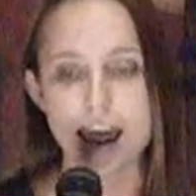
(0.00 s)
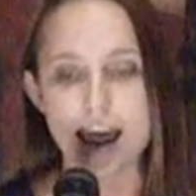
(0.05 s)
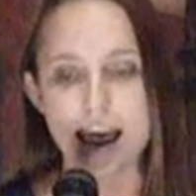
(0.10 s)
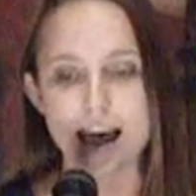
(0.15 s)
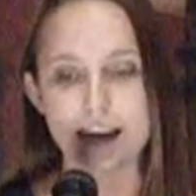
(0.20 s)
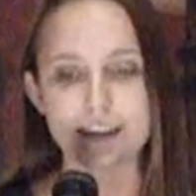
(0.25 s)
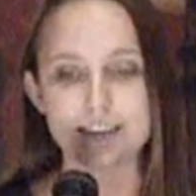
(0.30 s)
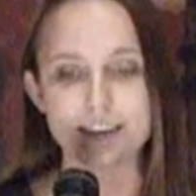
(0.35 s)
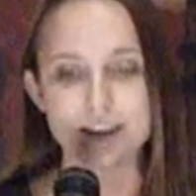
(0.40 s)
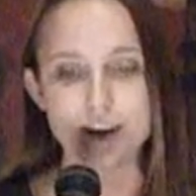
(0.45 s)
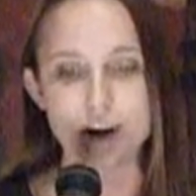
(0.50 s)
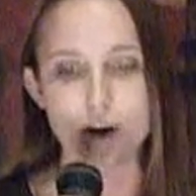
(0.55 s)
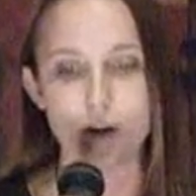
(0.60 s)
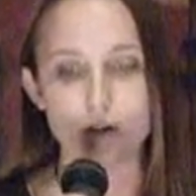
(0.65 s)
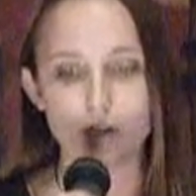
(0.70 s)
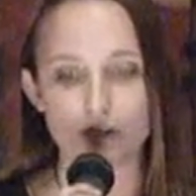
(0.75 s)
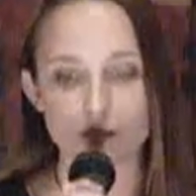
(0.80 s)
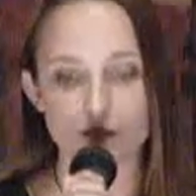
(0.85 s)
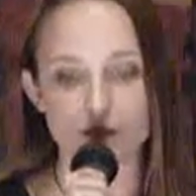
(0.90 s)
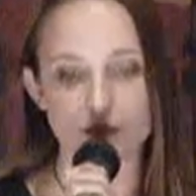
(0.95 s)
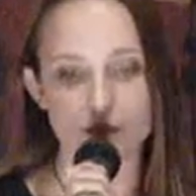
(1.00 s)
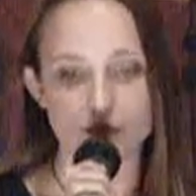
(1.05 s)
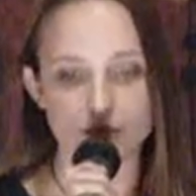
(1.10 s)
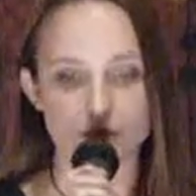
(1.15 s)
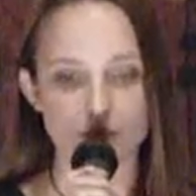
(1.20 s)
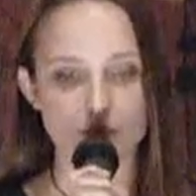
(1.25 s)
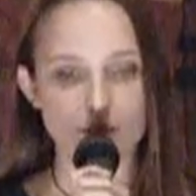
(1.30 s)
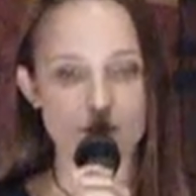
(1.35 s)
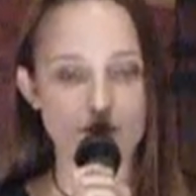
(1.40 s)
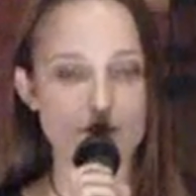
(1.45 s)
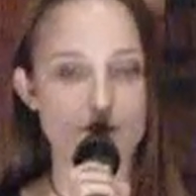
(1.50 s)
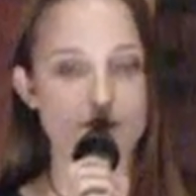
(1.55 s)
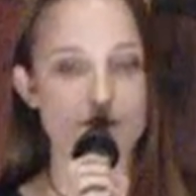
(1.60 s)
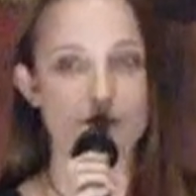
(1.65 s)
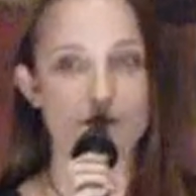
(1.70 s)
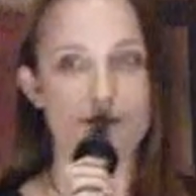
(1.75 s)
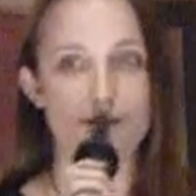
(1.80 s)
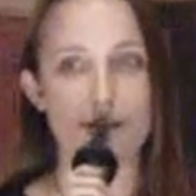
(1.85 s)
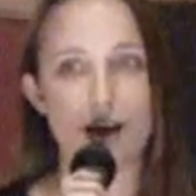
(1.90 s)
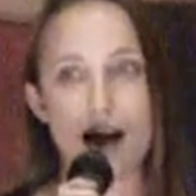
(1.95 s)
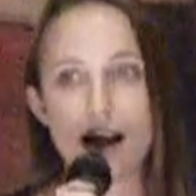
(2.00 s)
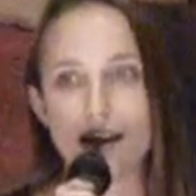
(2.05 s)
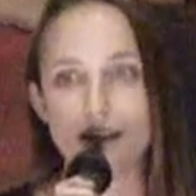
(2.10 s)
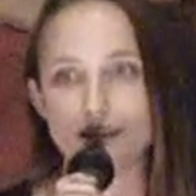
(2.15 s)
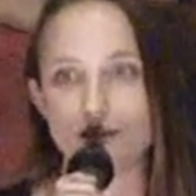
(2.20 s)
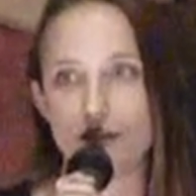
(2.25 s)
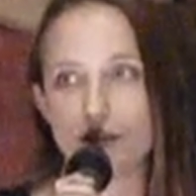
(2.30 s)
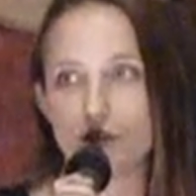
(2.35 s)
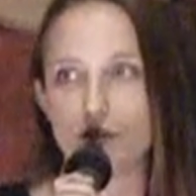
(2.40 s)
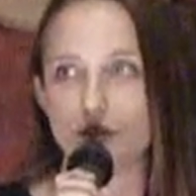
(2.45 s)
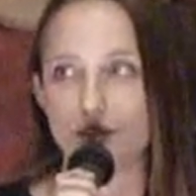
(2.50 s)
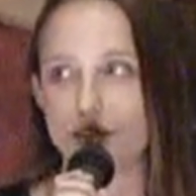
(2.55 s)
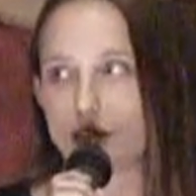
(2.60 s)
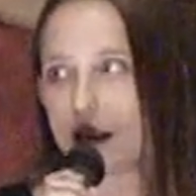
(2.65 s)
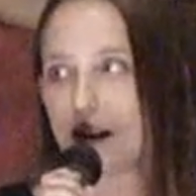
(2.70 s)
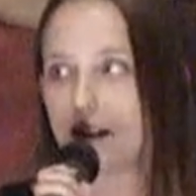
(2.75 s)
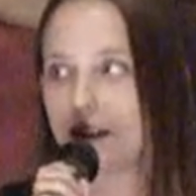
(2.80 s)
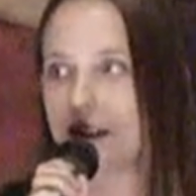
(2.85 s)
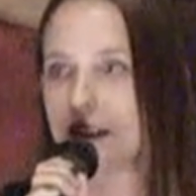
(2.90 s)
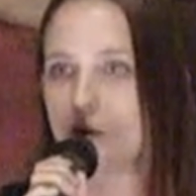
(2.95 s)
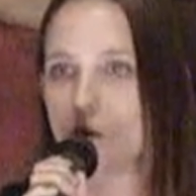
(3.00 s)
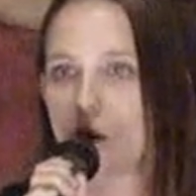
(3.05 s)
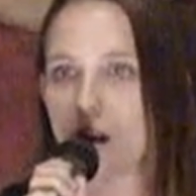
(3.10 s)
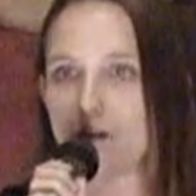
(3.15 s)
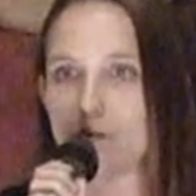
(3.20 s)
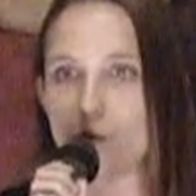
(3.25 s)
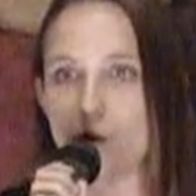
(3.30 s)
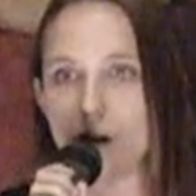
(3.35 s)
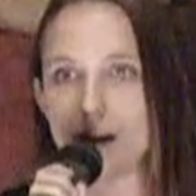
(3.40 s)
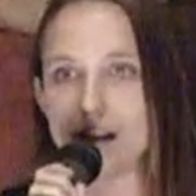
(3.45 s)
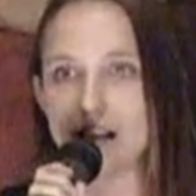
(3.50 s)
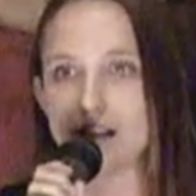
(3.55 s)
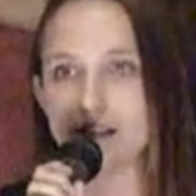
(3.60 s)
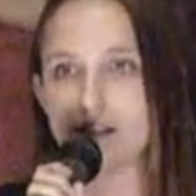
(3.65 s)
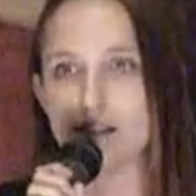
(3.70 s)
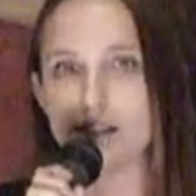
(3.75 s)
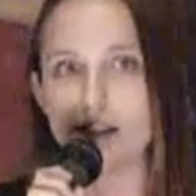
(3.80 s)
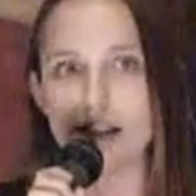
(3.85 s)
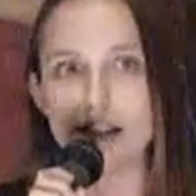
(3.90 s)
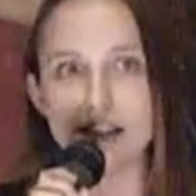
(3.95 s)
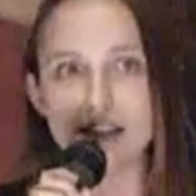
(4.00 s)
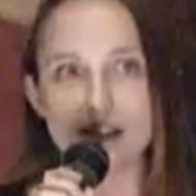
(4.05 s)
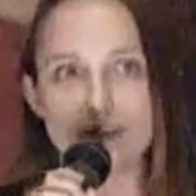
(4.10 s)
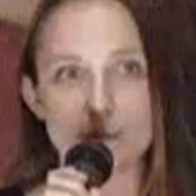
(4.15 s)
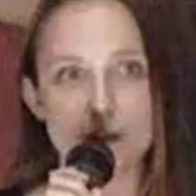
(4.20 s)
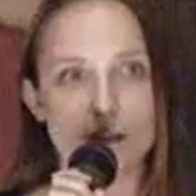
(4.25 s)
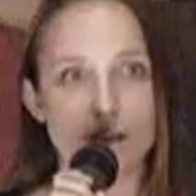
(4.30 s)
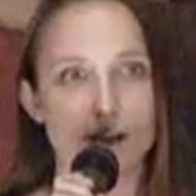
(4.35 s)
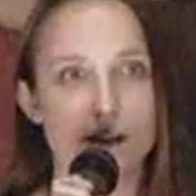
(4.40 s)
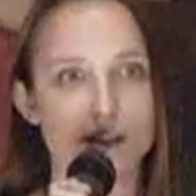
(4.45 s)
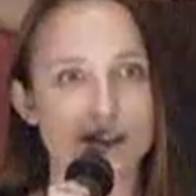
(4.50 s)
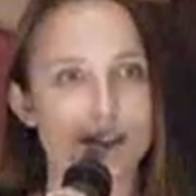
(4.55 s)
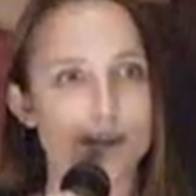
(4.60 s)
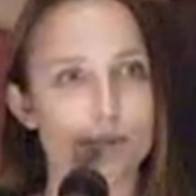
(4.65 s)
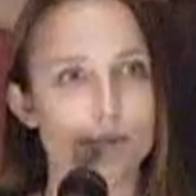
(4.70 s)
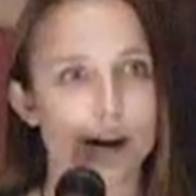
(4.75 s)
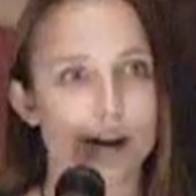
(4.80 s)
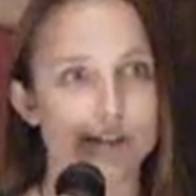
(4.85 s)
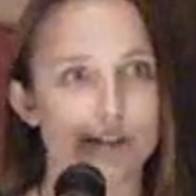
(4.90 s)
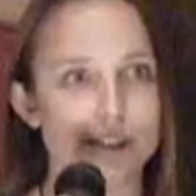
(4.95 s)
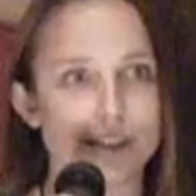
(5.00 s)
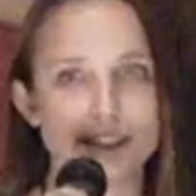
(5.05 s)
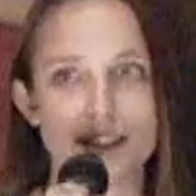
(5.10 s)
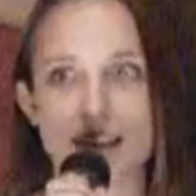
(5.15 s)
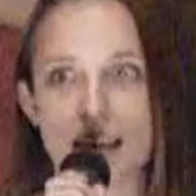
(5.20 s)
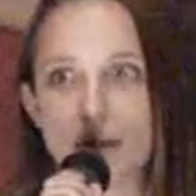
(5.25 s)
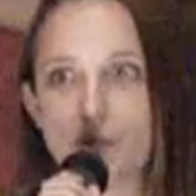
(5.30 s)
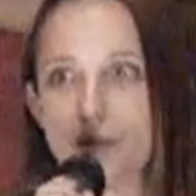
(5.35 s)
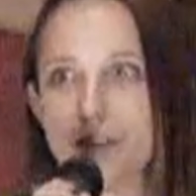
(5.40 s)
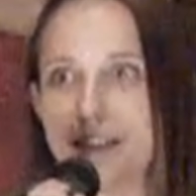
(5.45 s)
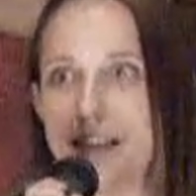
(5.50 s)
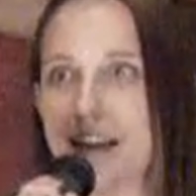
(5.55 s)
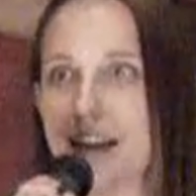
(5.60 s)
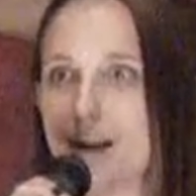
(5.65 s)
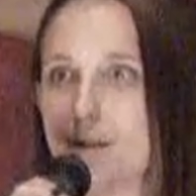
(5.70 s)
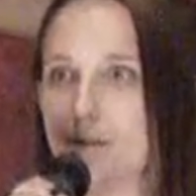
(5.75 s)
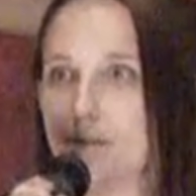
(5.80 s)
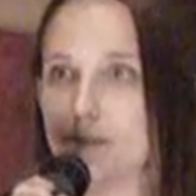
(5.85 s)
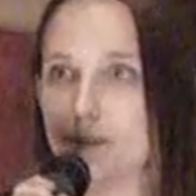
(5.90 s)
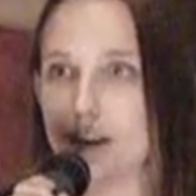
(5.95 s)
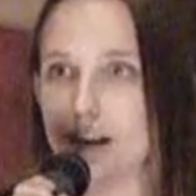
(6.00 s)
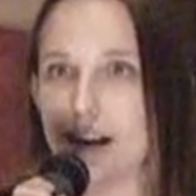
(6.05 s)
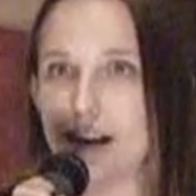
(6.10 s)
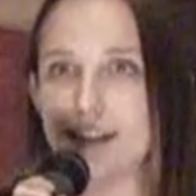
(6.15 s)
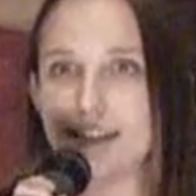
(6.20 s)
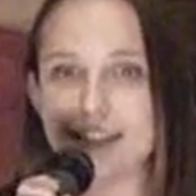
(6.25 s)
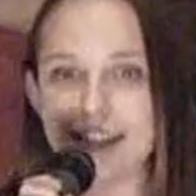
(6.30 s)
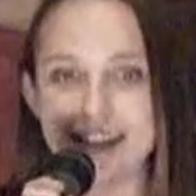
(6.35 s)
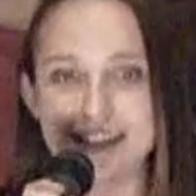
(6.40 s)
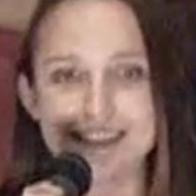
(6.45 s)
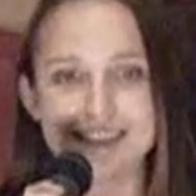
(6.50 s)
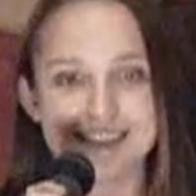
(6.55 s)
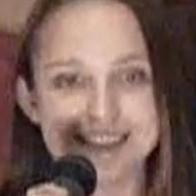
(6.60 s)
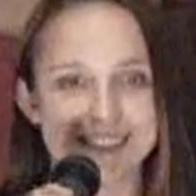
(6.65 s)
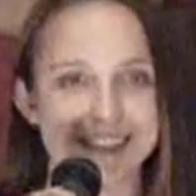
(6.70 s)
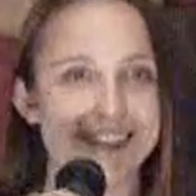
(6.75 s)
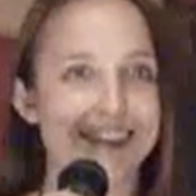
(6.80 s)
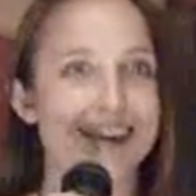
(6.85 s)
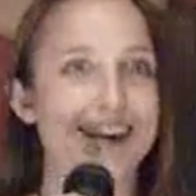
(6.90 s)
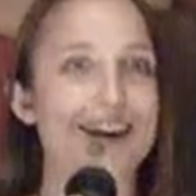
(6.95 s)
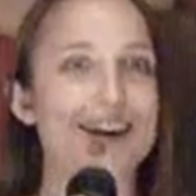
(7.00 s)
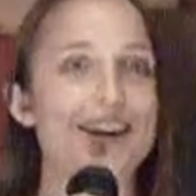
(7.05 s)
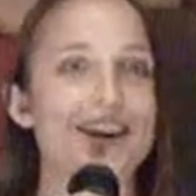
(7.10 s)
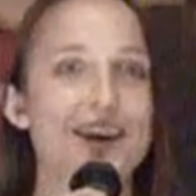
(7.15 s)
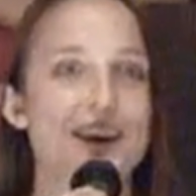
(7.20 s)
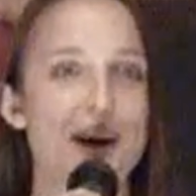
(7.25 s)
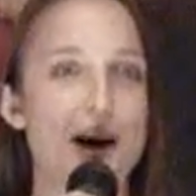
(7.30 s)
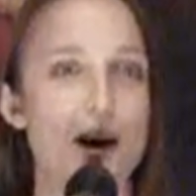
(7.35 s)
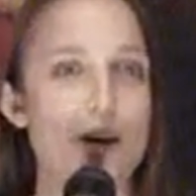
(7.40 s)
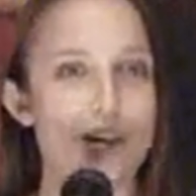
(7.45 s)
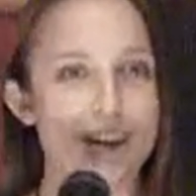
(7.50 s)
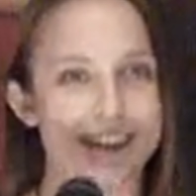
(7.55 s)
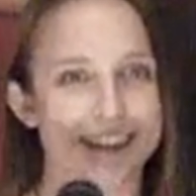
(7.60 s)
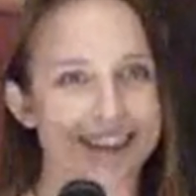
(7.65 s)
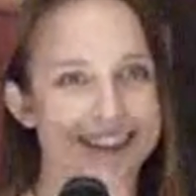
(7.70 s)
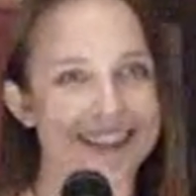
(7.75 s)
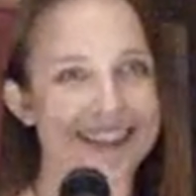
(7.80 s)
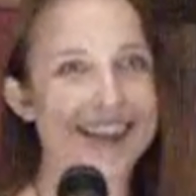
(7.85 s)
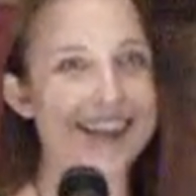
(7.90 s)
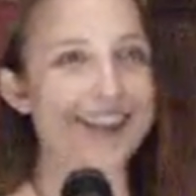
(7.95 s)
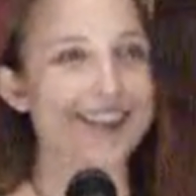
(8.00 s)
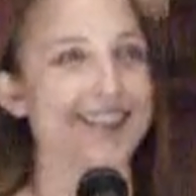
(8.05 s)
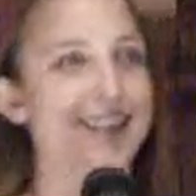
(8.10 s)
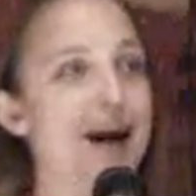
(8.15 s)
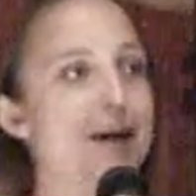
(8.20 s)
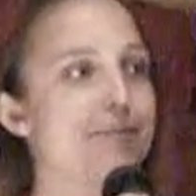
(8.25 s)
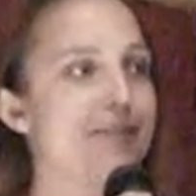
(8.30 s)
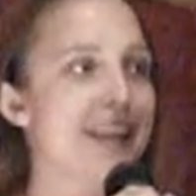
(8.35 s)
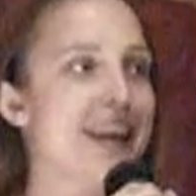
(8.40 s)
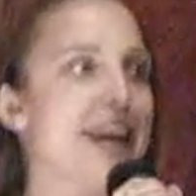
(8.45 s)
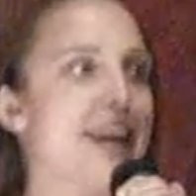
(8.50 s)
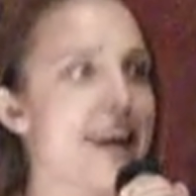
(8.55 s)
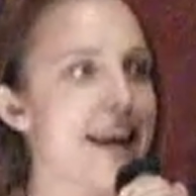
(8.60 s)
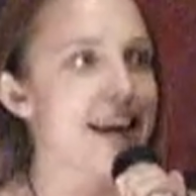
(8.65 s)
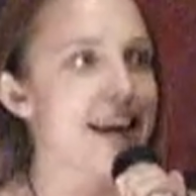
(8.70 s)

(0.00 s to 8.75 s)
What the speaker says: And, none too subtly one morning slid them across the breakfast table to him. And I said, "Here you go. Stop